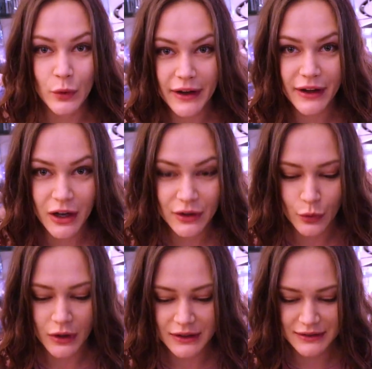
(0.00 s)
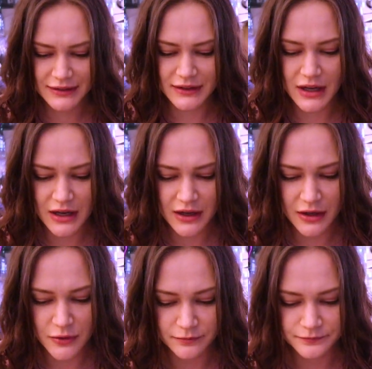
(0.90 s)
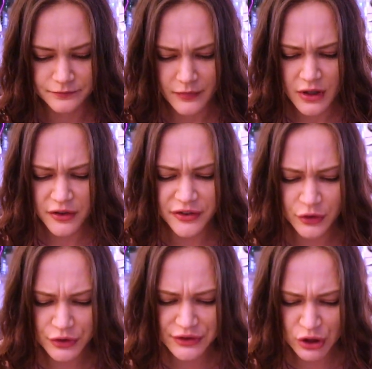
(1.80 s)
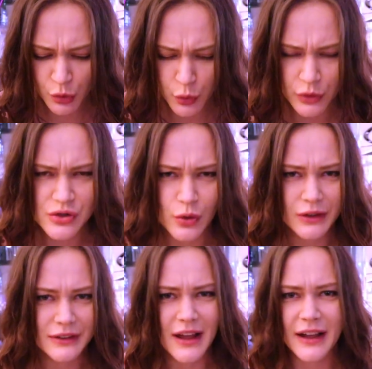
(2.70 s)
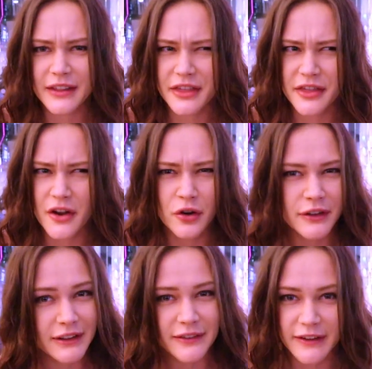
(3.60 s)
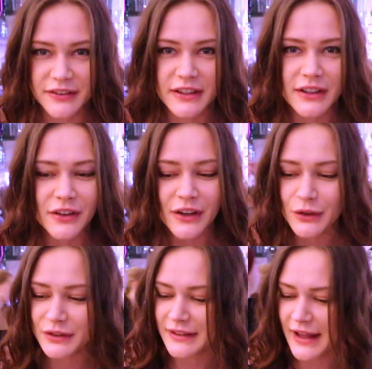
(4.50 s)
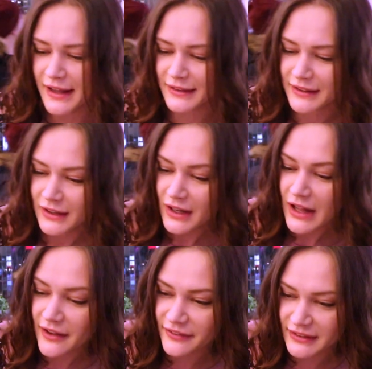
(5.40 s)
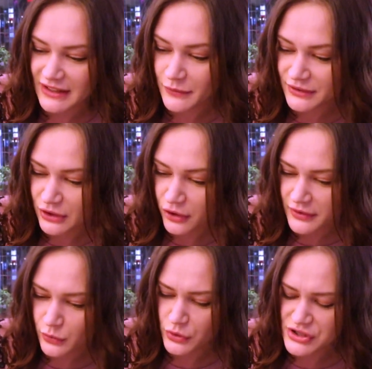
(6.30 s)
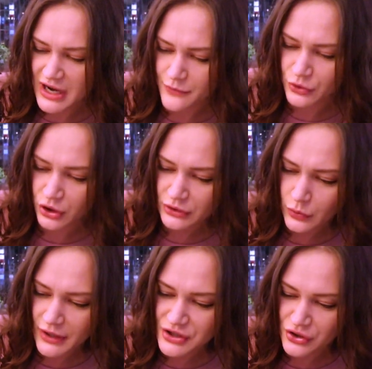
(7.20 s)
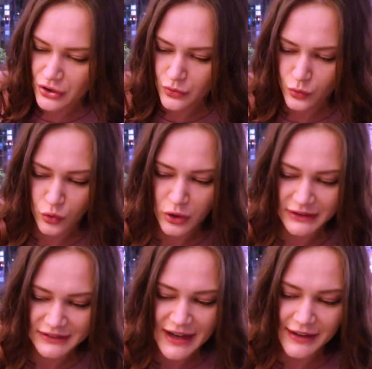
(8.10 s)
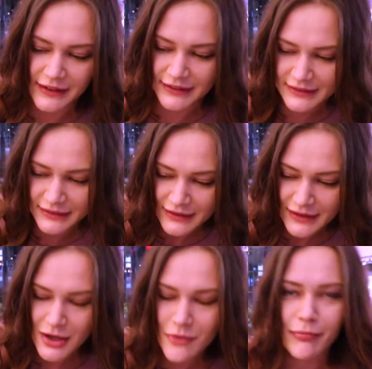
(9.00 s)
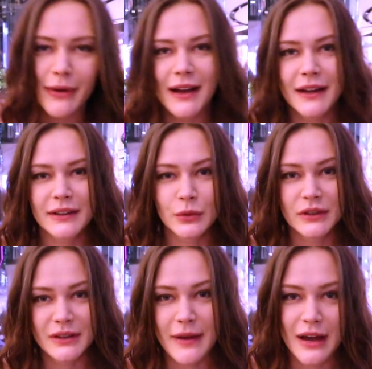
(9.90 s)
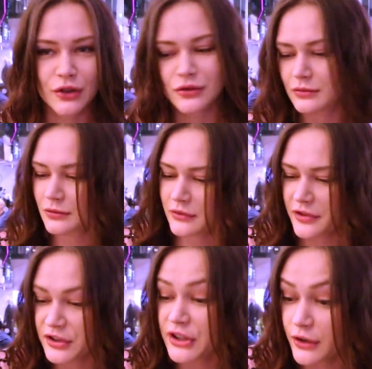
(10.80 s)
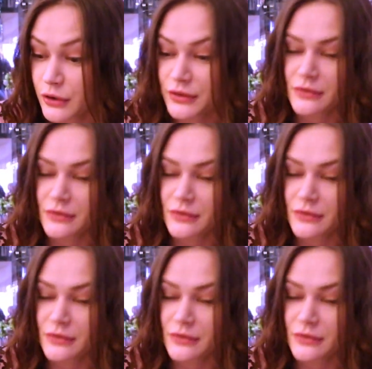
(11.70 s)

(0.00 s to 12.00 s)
what I got was foo soup, which was like 13.50 euros, and a Vietnamese coffee, which I'm not quite sure what exactly is it, but it was about 3 euros.